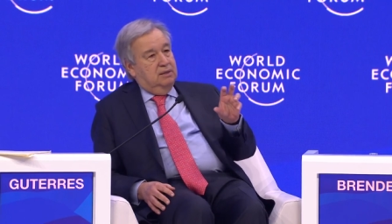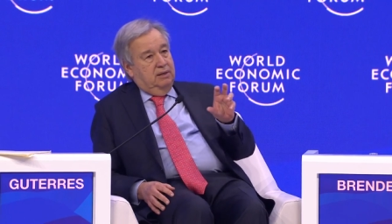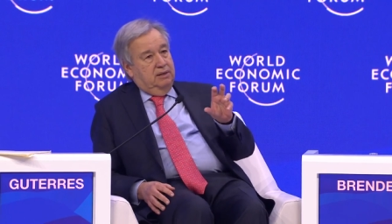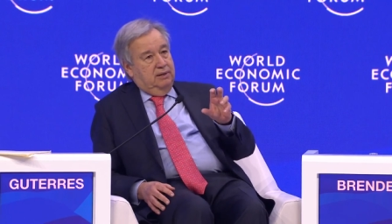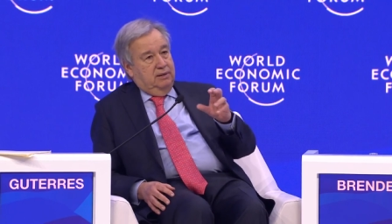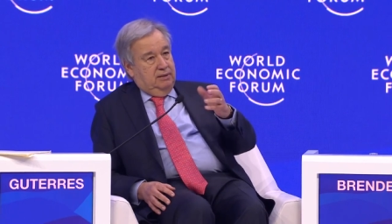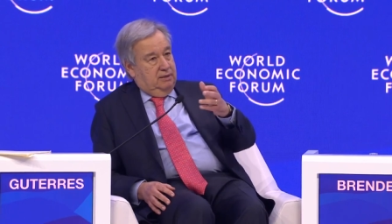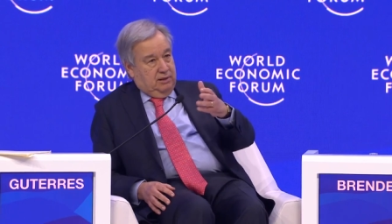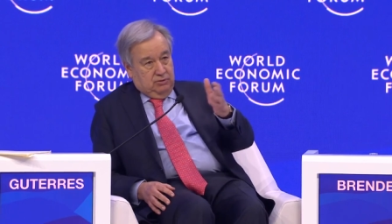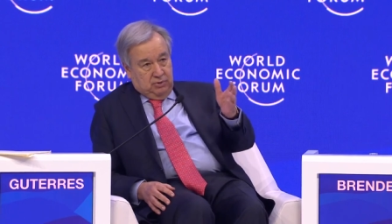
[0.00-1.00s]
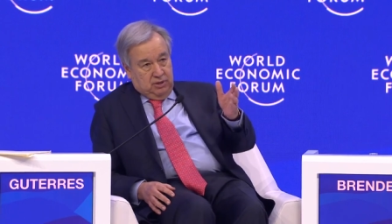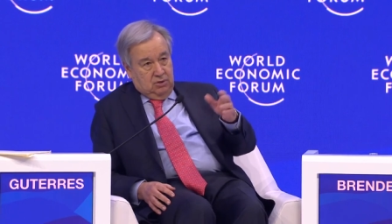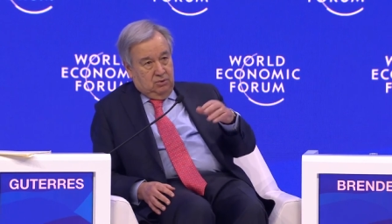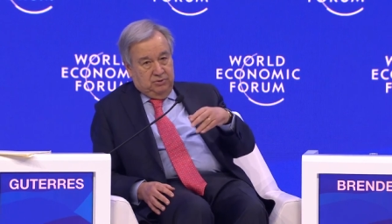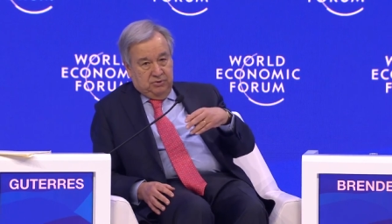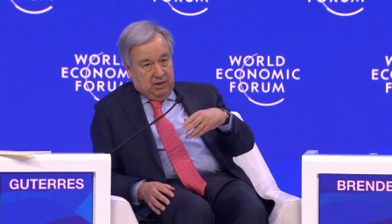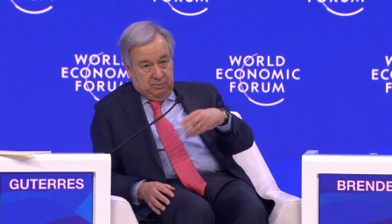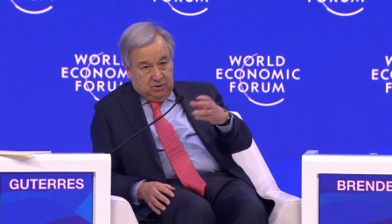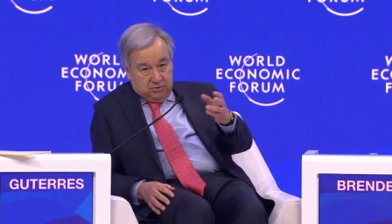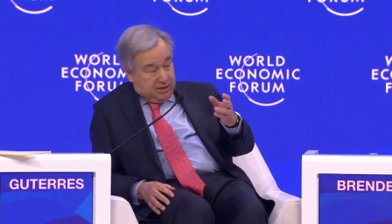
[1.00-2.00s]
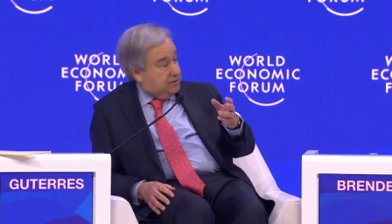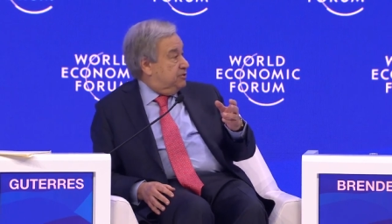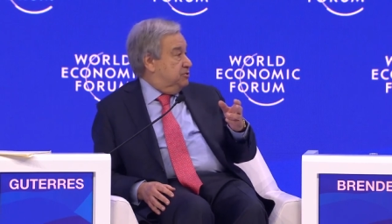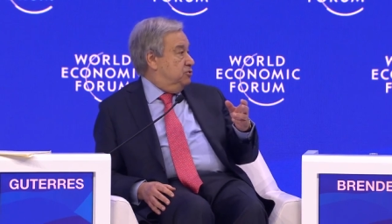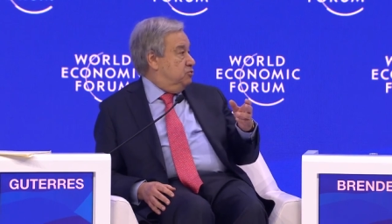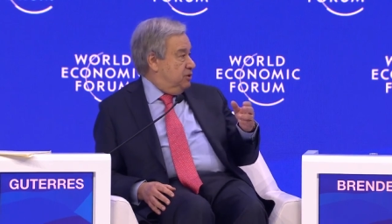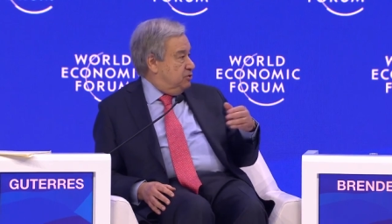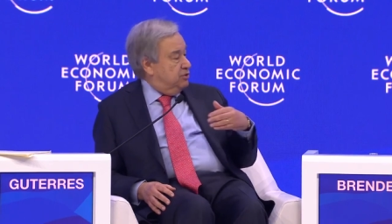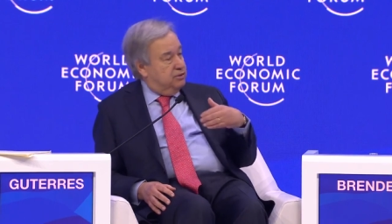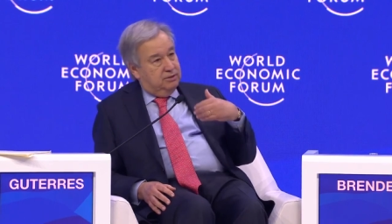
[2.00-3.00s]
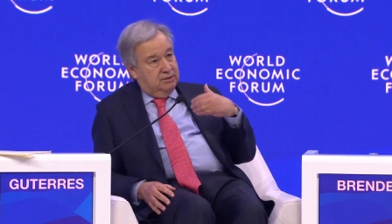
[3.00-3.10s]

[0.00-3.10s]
Uh, and we know the semiconductor situation.